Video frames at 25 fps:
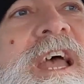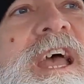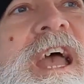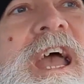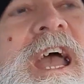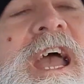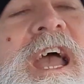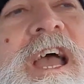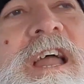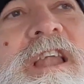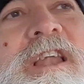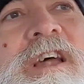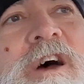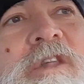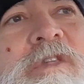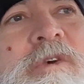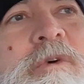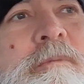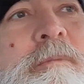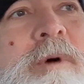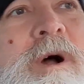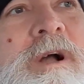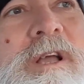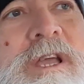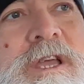And other
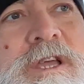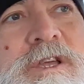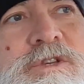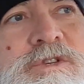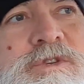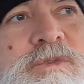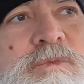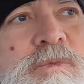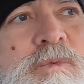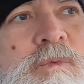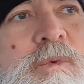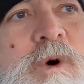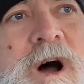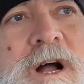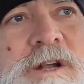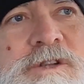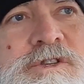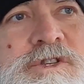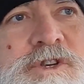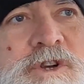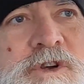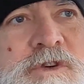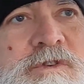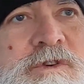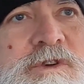monkeys
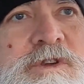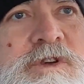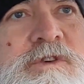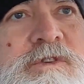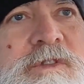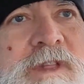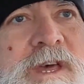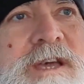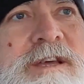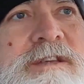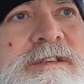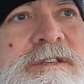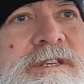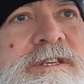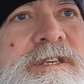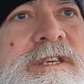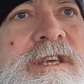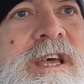watched her do this,